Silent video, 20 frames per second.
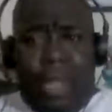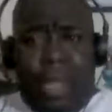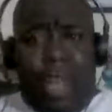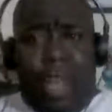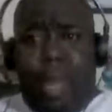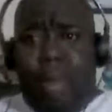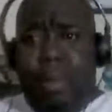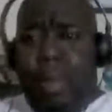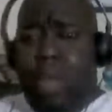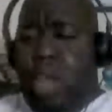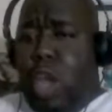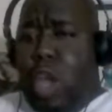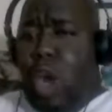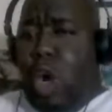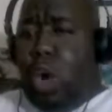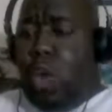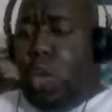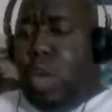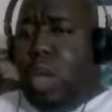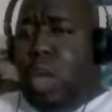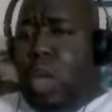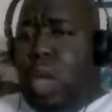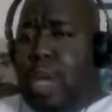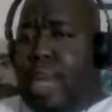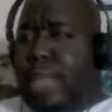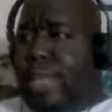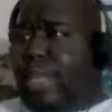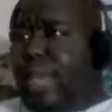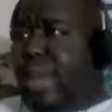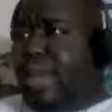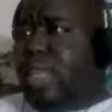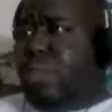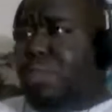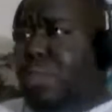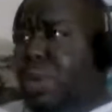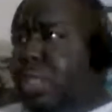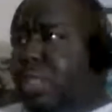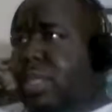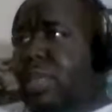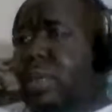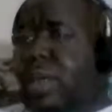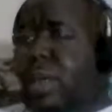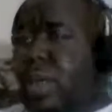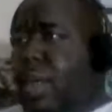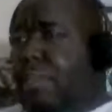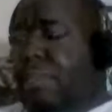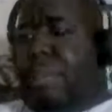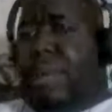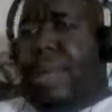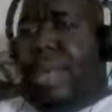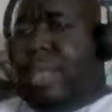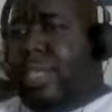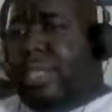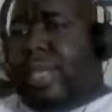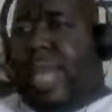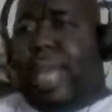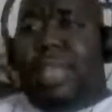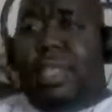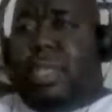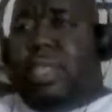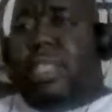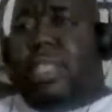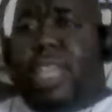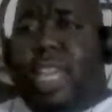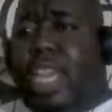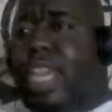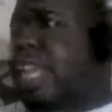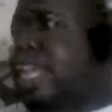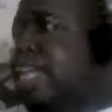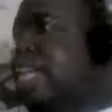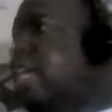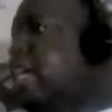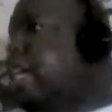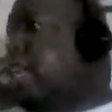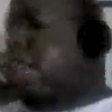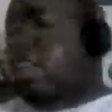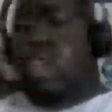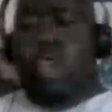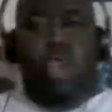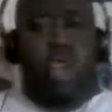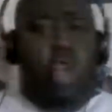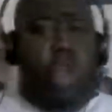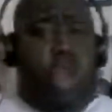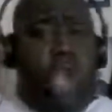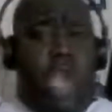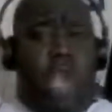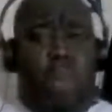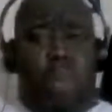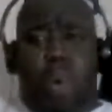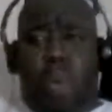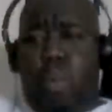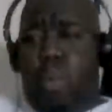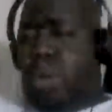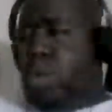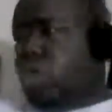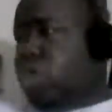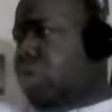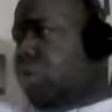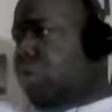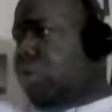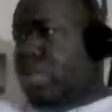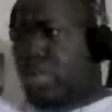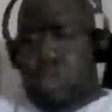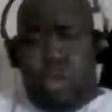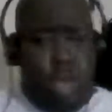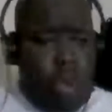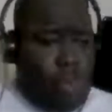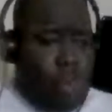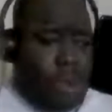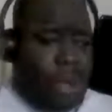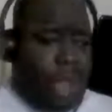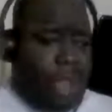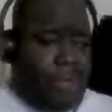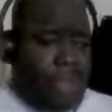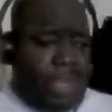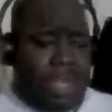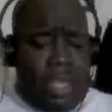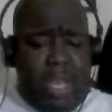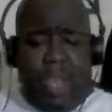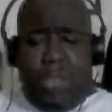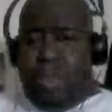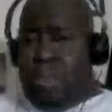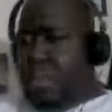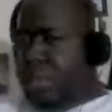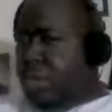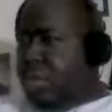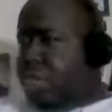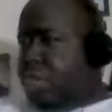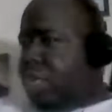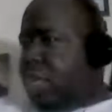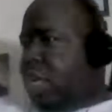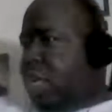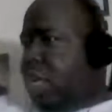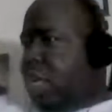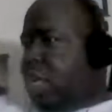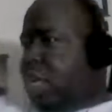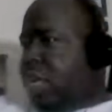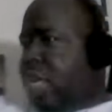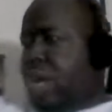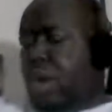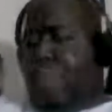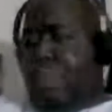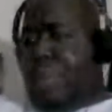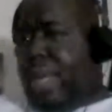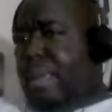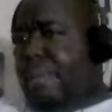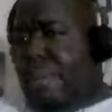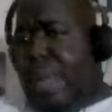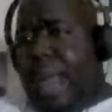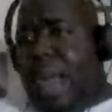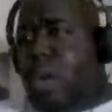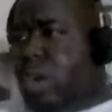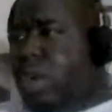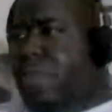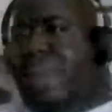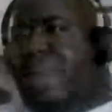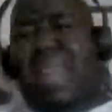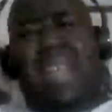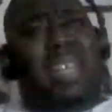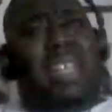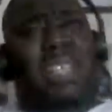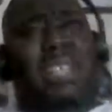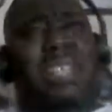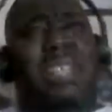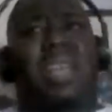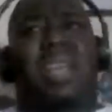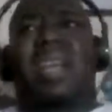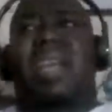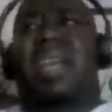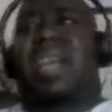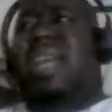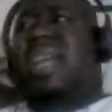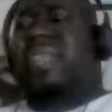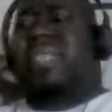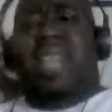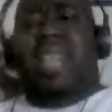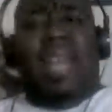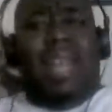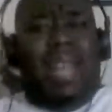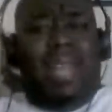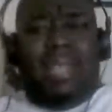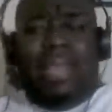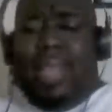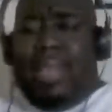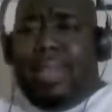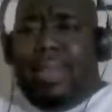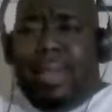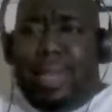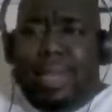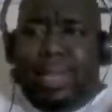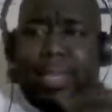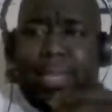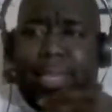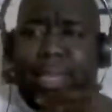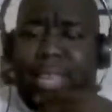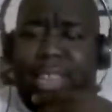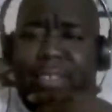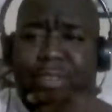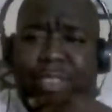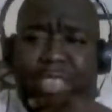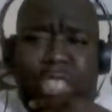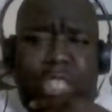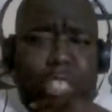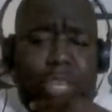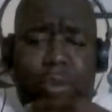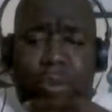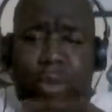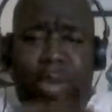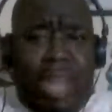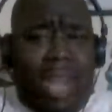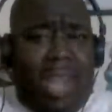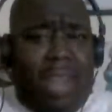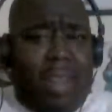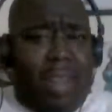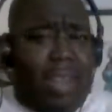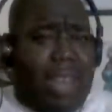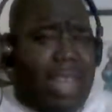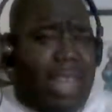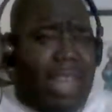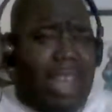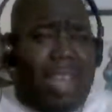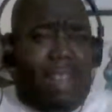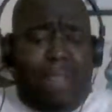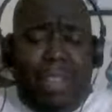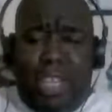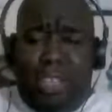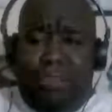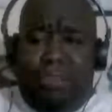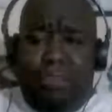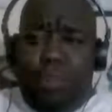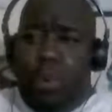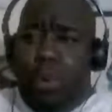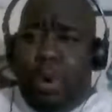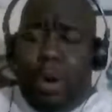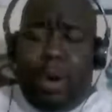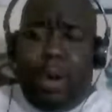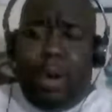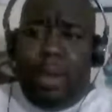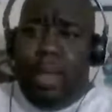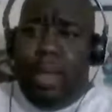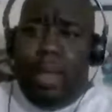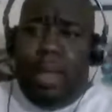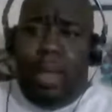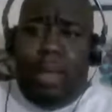let's have this person playing Dr. King, and what we'll do is we'll have this other person, they'll play Malcolm X. And it's kind of like that TV show now that they have these four